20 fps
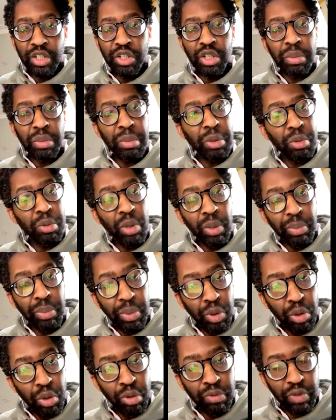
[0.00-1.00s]
can be quite
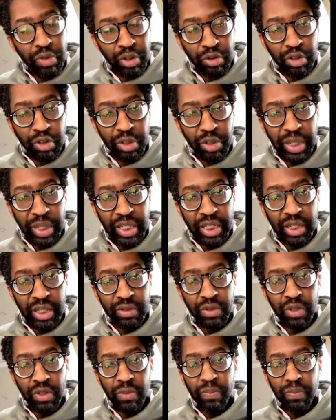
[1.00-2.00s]
poor with retrospectives.